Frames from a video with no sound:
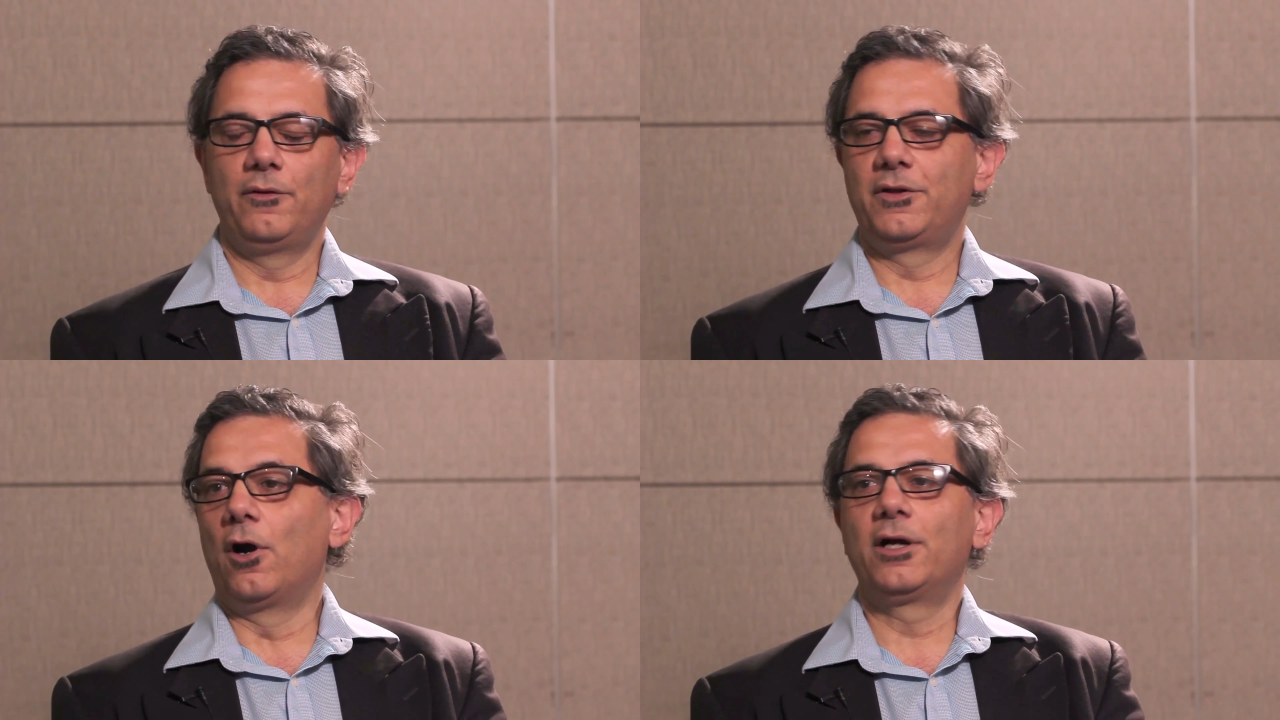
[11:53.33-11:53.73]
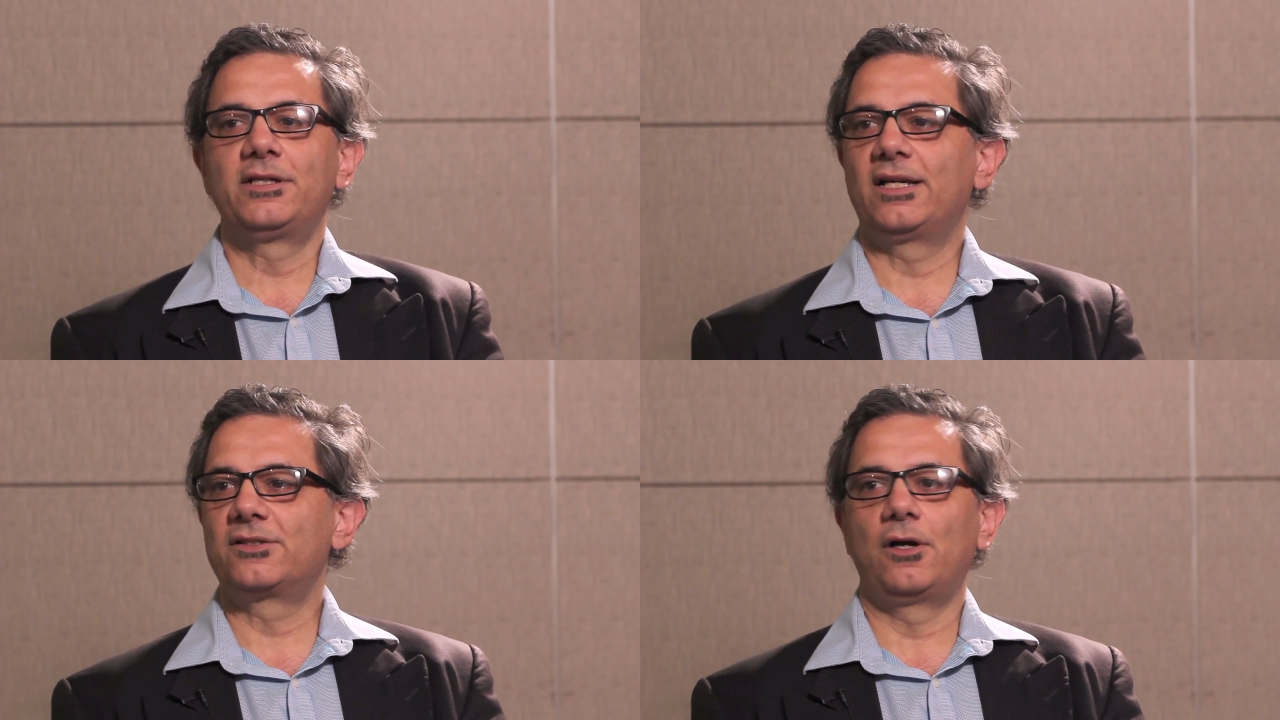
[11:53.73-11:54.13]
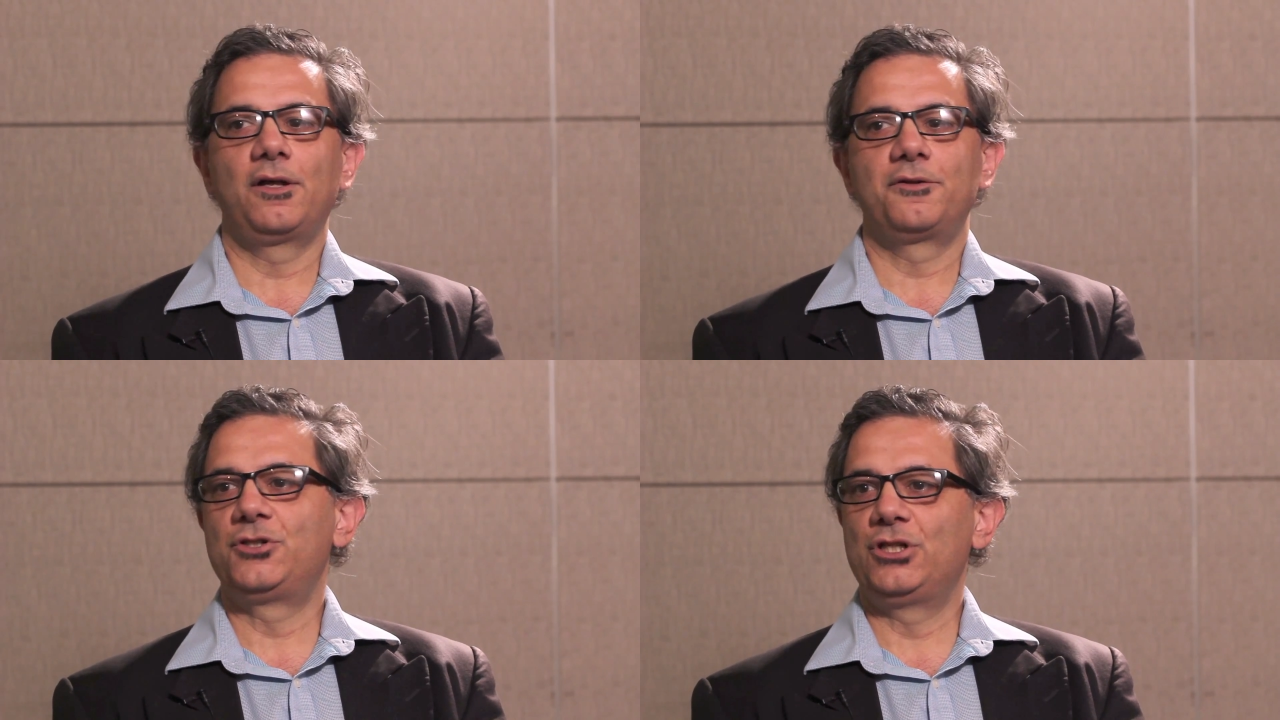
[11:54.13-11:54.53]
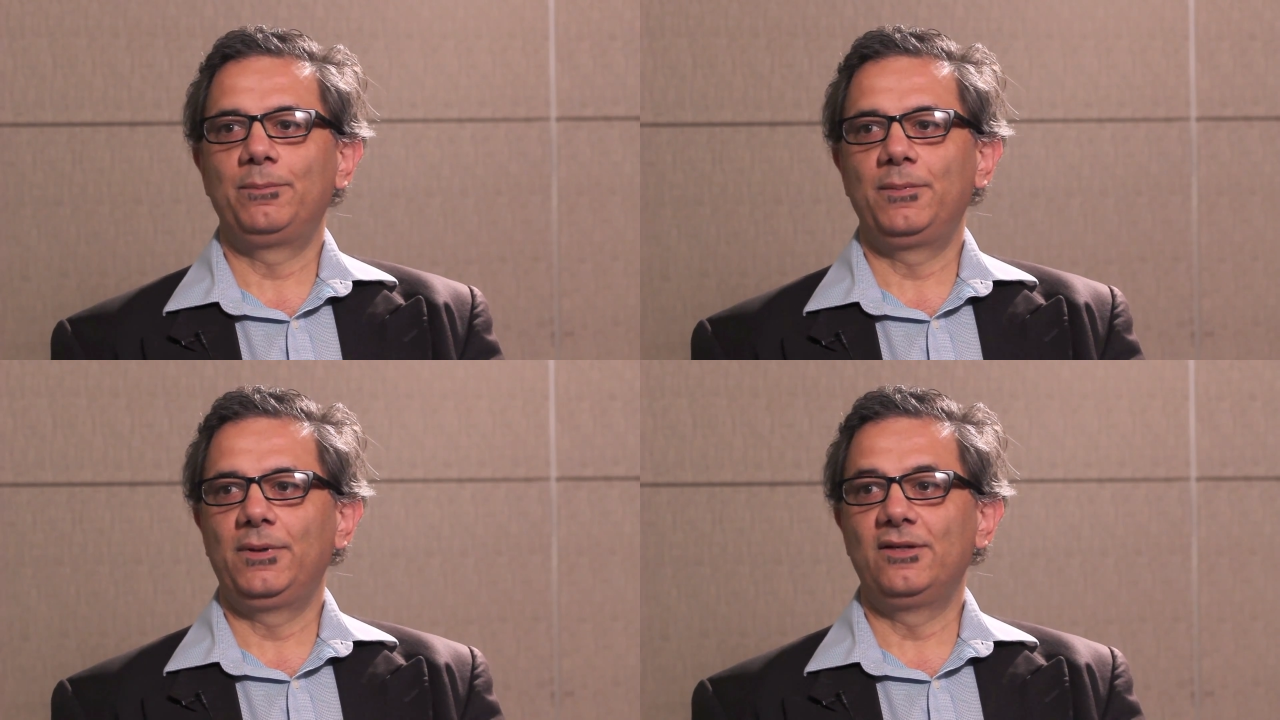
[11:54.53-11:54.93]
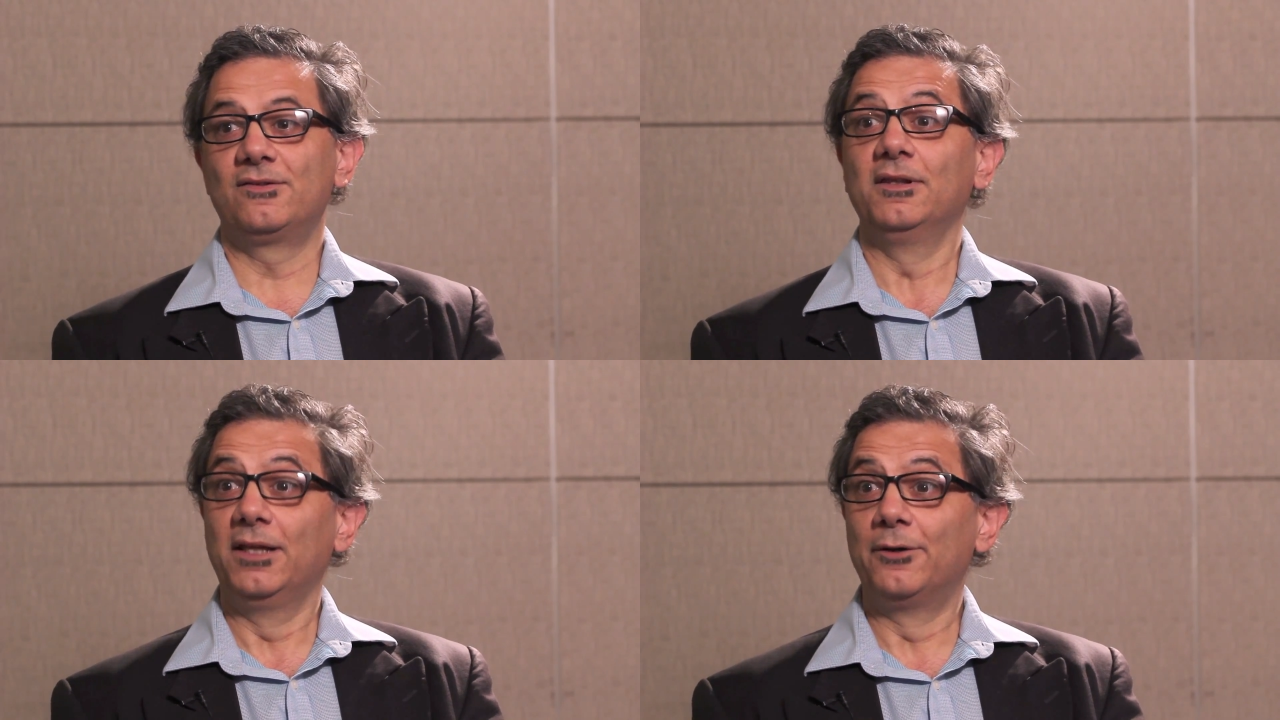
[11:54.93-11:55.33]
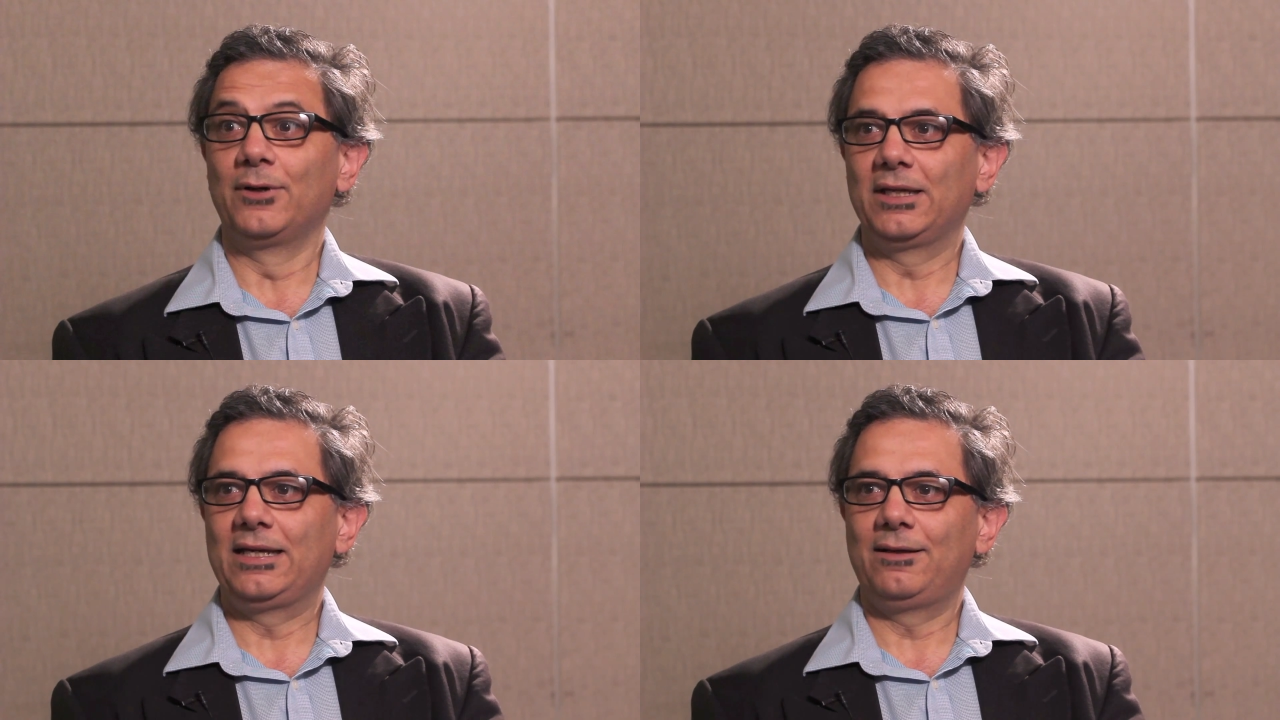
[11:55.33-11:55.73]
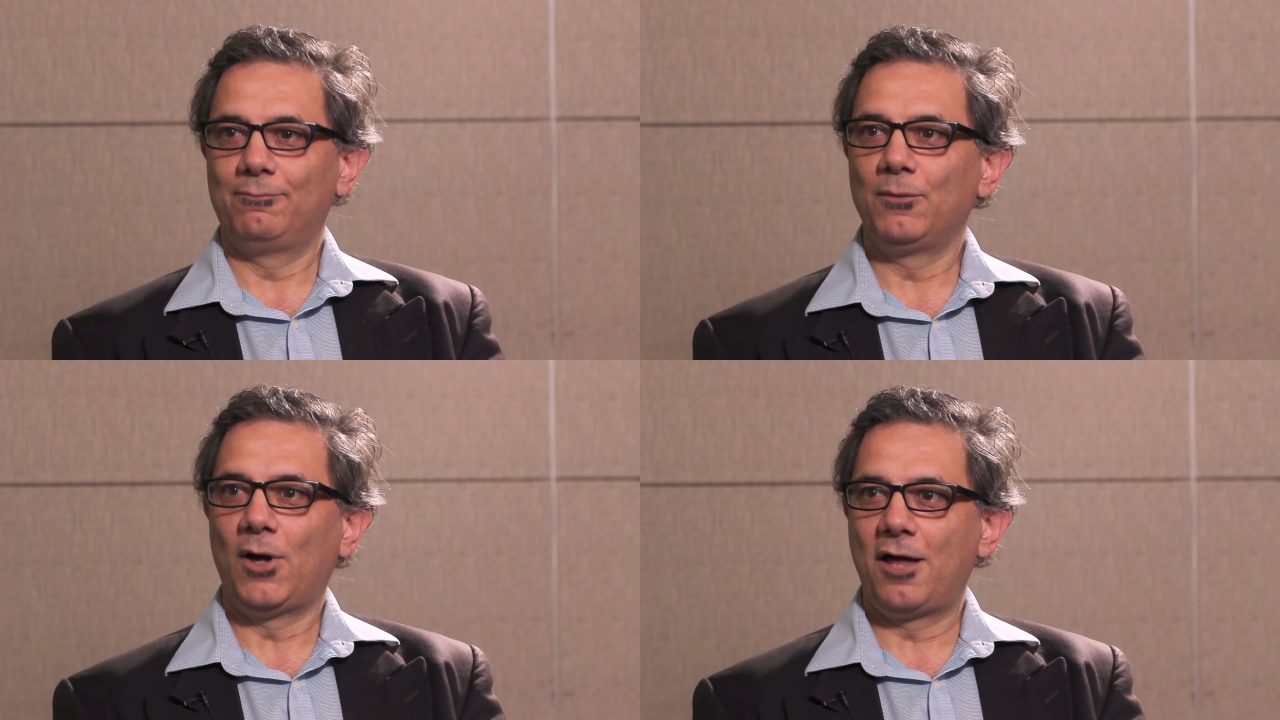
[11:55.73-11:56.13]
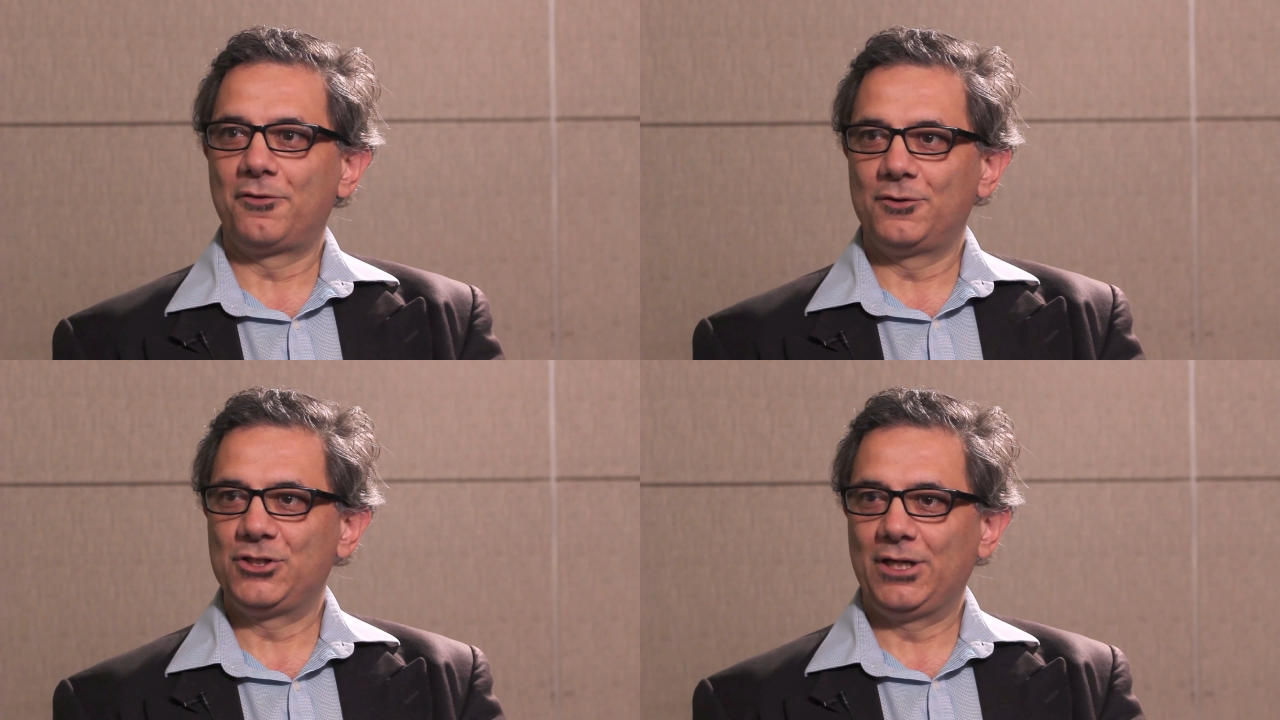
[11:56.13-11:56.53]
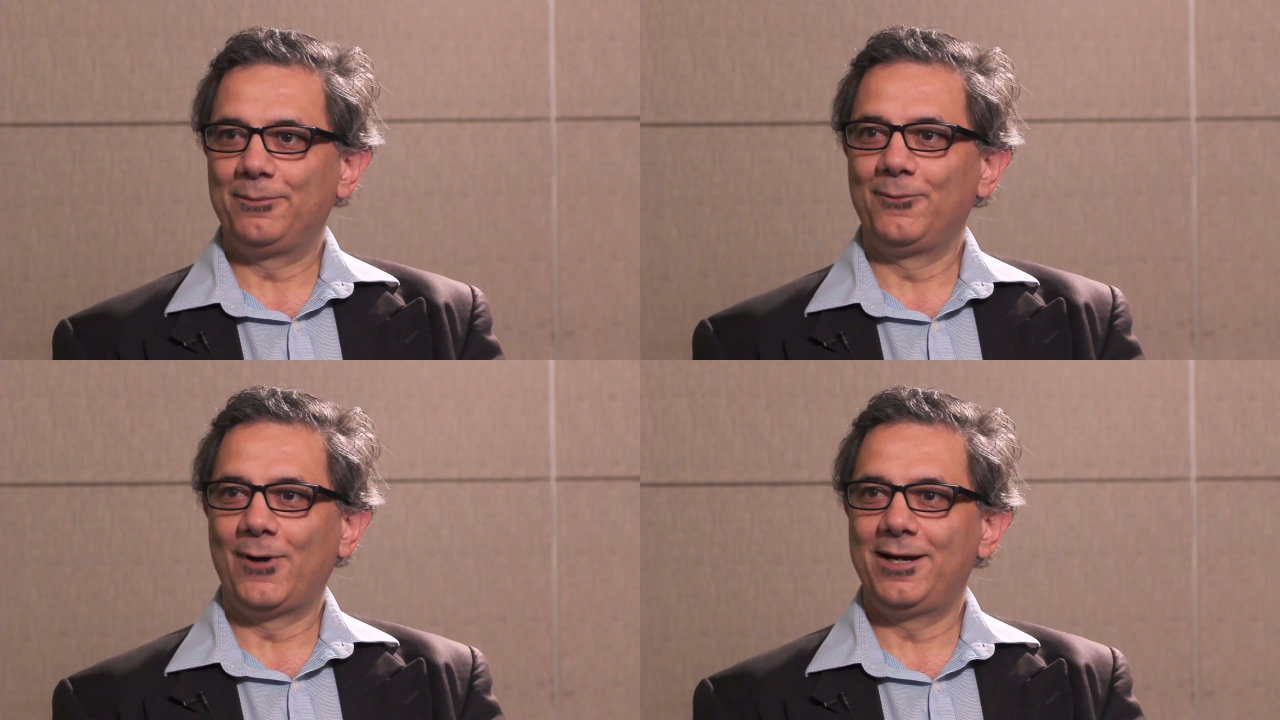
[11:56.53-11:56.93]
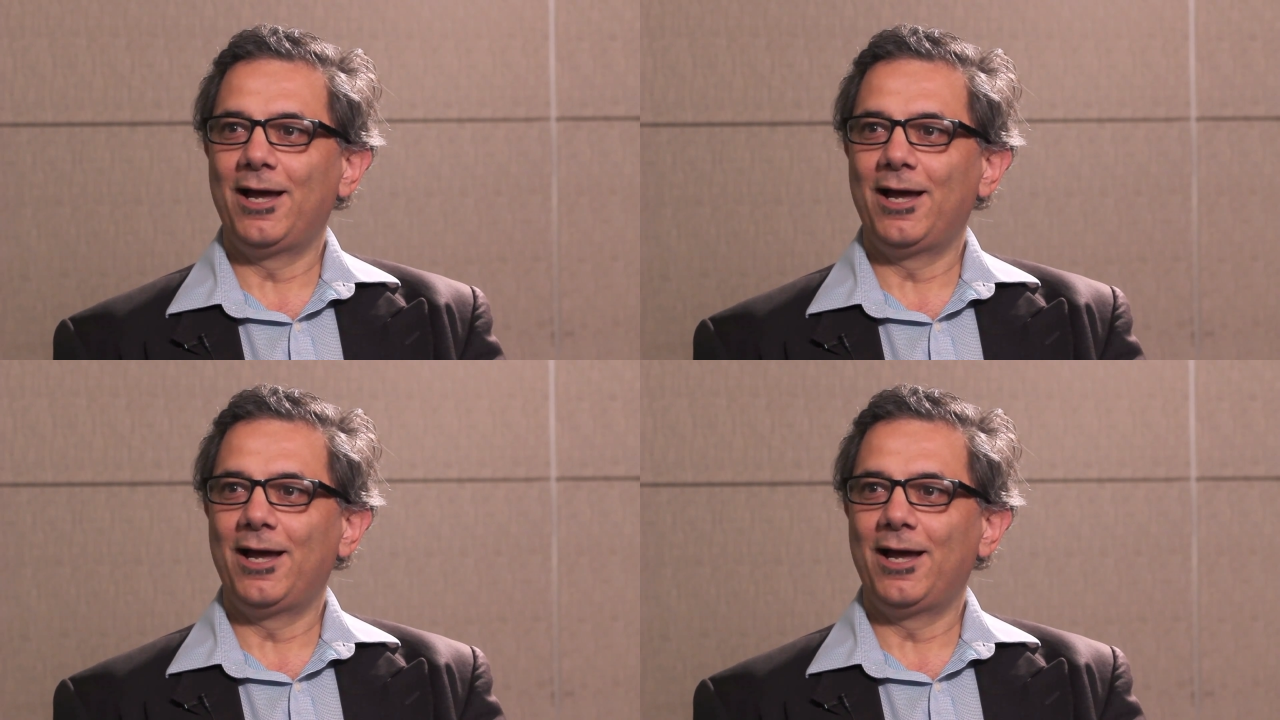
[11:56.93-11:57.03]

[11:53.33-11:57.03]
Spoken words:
the architect's authorship is literally authorship, right?